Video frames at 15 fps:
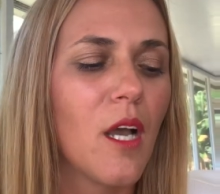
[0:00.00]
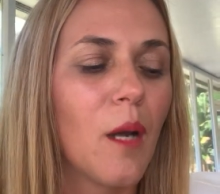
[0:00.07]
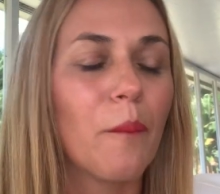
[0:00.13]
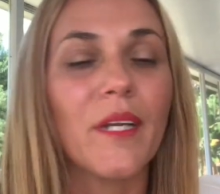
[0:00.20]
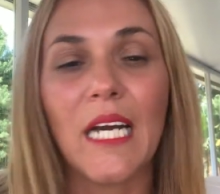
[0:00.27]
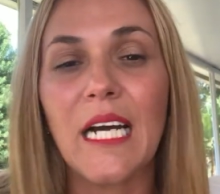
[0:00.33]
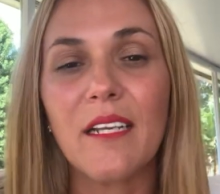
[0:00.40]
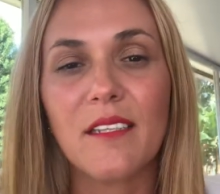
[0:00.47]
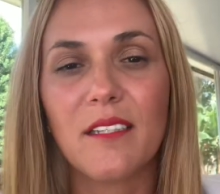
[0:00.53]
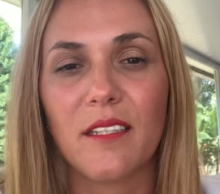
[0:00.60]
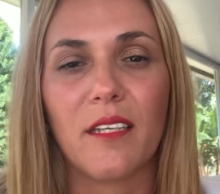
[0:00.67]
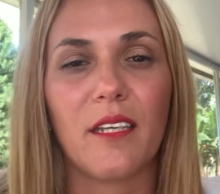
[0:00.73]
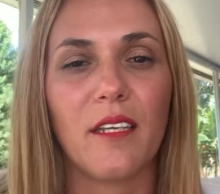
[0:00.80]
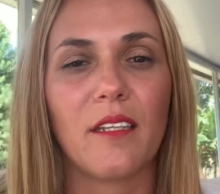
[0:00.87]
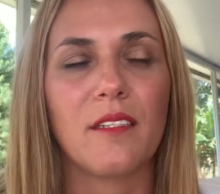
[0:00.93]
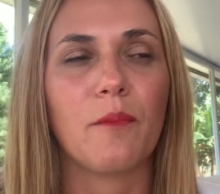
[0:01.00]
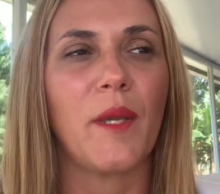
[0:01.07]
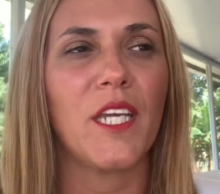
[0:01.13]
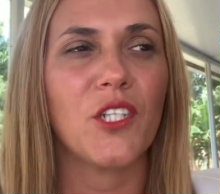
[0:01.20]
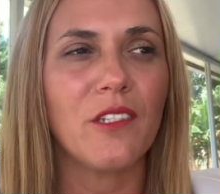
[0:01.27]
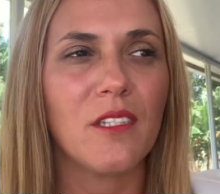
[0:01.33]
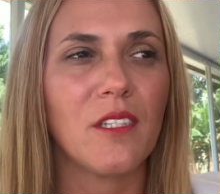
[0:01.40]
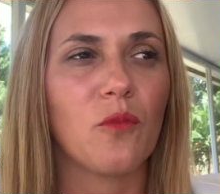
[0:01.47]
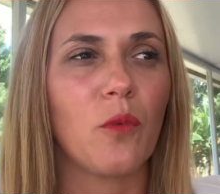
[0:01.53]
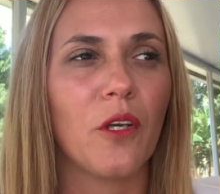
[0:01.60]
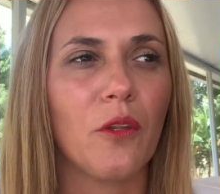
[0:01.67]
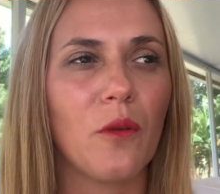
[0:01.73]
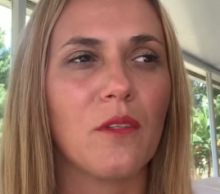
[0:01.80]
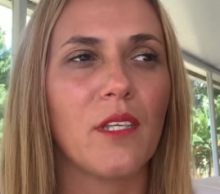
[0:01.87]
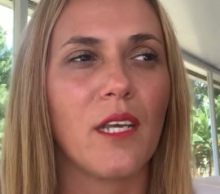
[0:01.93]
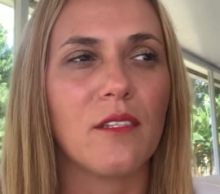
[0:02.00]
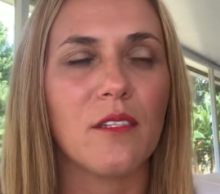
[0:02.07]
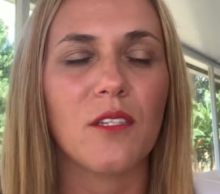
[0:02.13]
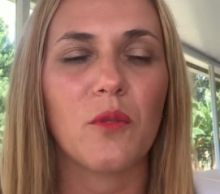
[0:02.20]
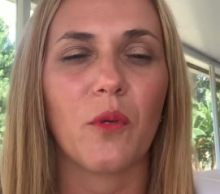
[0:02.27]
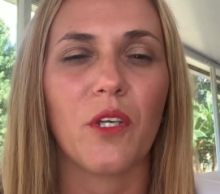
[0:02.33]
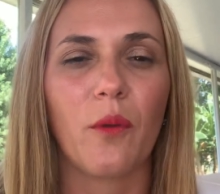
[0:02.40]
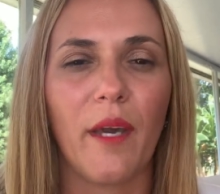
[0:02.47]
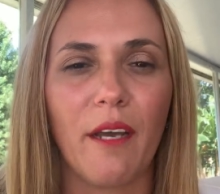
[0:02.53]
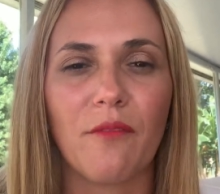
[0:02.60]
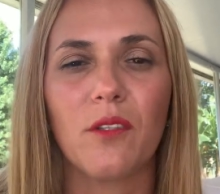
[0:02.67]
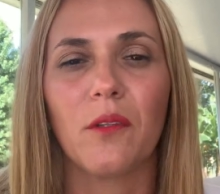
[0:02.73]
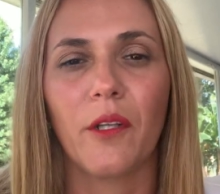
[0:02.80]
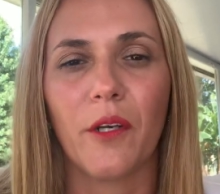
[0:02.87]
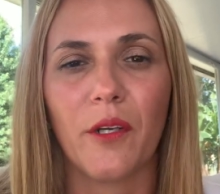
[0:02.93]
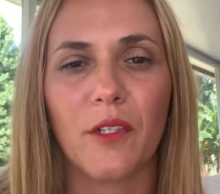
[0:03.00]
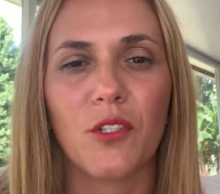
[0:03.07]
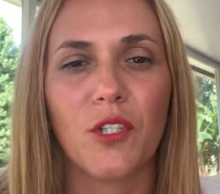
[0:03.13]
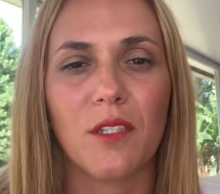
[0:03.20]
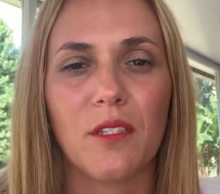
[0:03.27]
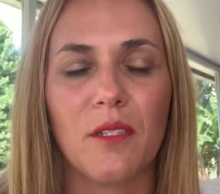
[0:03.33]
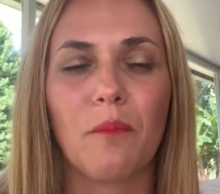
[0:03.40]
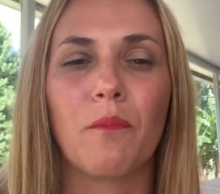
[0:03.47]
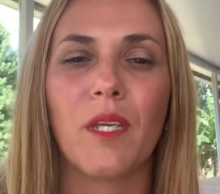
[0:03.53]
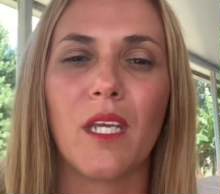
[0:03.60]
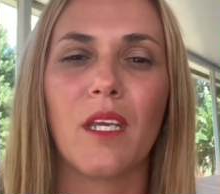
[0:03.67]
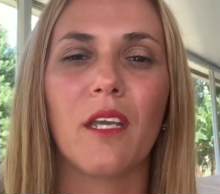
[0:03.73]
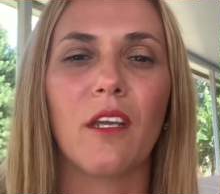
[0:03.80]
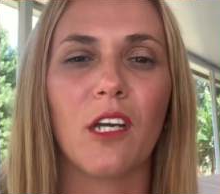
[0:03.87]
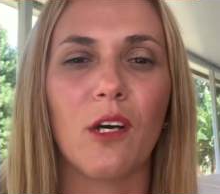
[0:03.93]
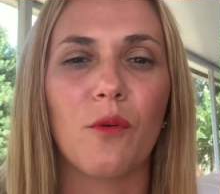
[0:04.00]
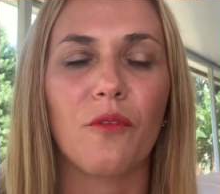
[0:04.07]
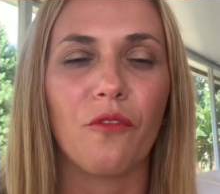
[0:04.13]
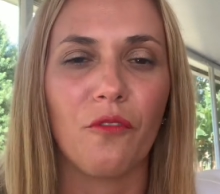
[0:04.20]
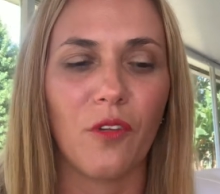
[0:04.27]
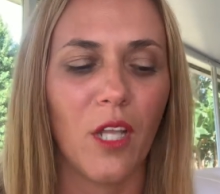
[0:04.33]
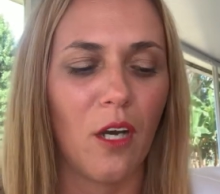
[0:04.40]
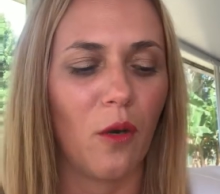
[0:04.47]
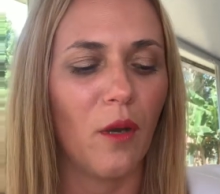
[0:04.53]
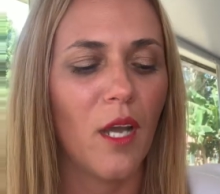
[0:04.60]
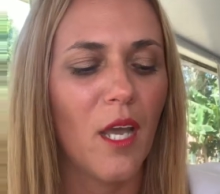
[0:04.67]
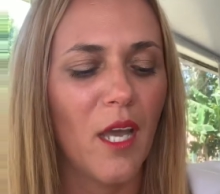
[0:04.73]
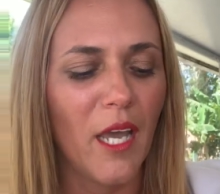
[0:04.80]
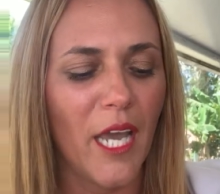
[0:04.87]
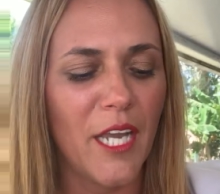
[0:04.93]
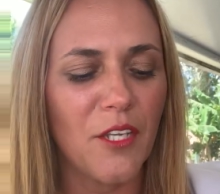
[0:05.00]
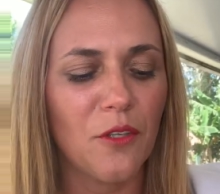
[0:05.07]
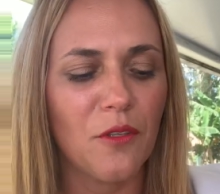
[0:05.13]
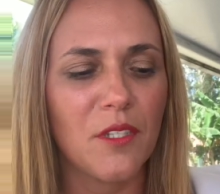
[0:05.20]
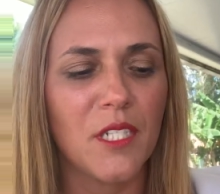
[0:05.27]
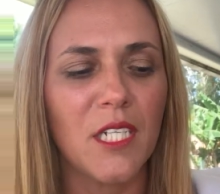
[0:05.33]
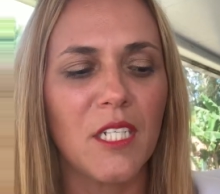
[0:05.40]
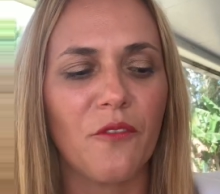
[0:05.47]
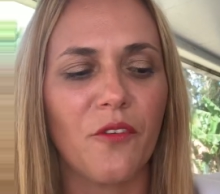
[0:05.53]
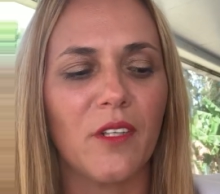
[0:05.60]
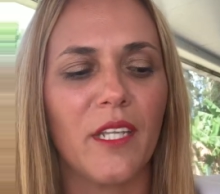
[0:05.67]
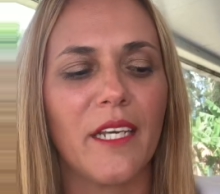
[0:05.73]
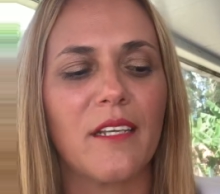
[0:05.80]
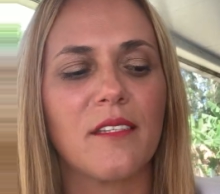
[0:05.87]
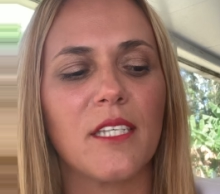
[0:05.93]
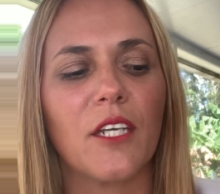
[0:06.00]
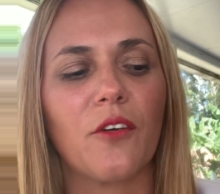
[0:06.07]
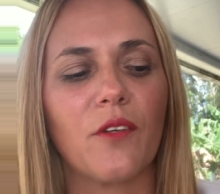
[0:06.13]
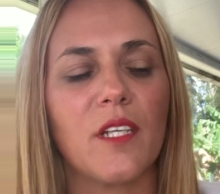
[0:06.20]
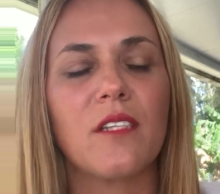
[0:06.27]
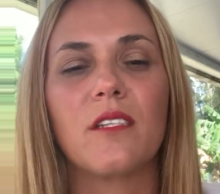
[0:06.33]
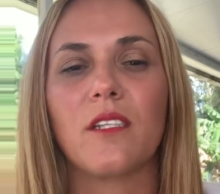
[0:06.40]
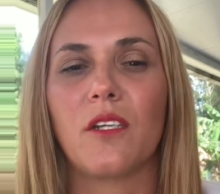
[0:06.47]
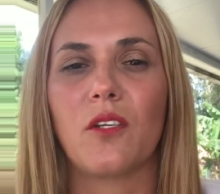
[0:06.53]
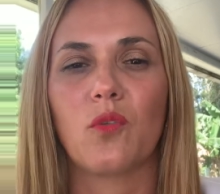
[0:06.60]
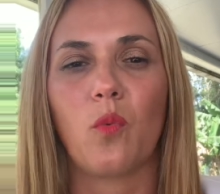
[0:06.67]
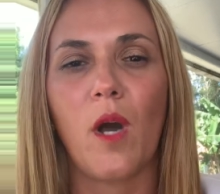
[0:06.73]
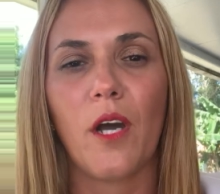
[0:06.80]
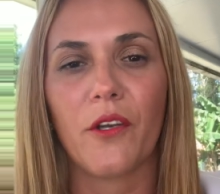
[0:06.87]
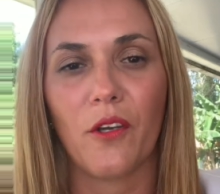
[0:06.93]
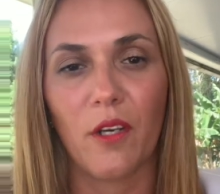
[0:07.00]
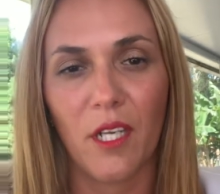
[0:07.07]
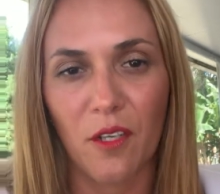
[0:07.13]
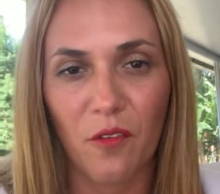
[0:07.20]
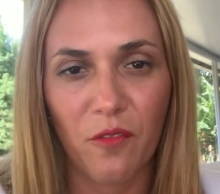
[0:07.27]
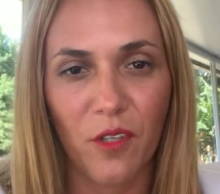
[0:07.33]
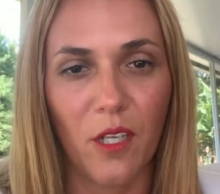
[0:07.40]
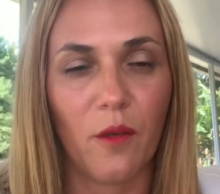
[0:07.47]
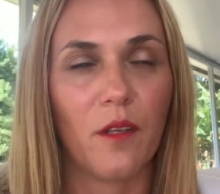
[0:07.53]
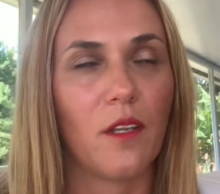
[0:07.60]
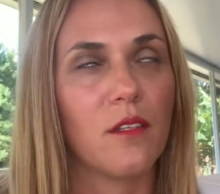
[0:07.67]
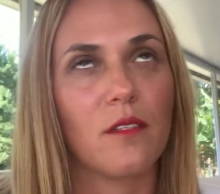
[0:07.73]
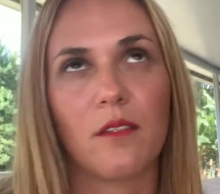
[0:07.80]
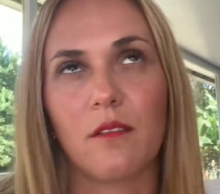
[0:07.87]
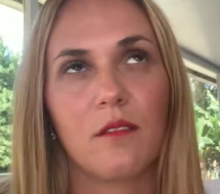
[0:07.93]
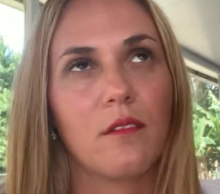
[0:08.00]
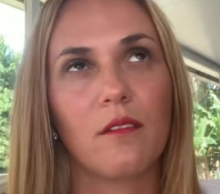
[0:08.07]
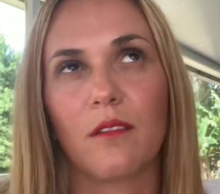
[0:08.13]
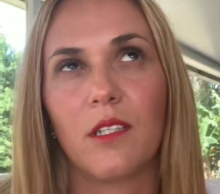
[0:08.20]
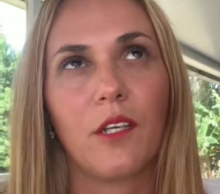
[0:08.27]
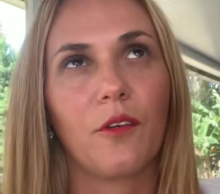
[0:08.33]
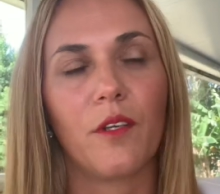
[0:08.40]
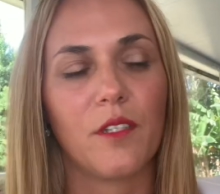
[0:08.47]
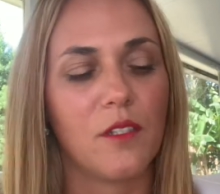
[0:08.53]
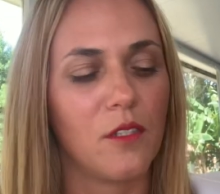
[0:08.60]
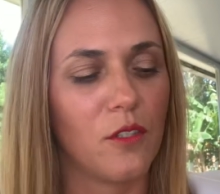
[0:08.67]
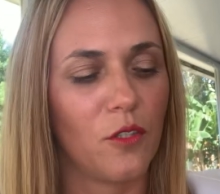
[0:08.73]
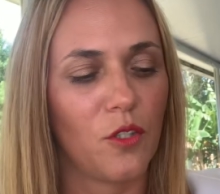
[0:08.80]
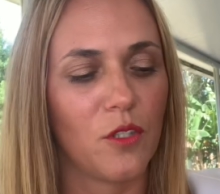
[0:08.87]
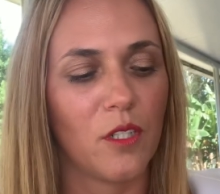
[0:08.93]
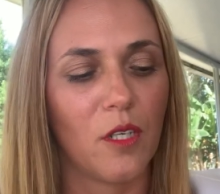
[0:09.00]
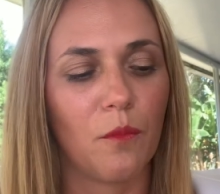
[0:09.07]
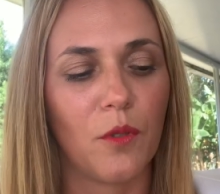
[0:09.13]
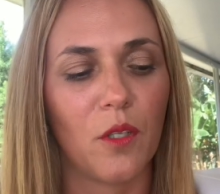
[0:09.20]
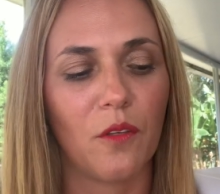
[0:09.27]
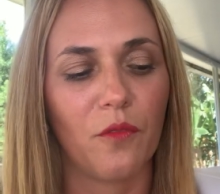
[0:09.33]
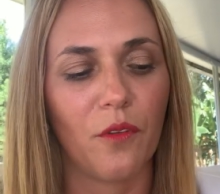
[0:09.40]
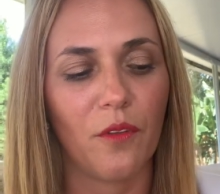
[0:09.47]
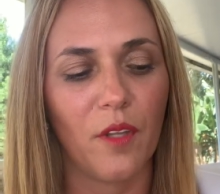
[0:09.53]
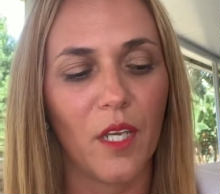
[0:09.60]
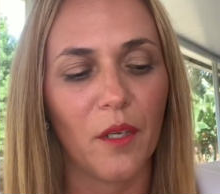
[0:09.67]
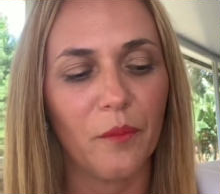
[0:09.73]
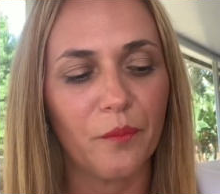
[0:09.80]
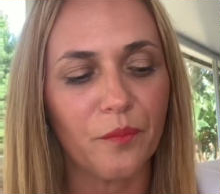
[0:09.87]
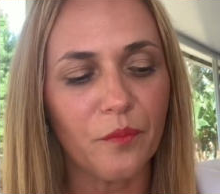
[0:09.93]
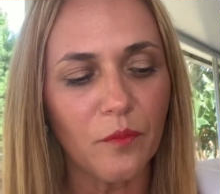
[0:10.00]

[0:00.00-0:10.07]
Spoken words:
But honestly, patience is one of those lessons where you have to learn just to be and go and flow. And you'll see different synchronicities while you're in flow, and synchronicities are just a beautiful thing.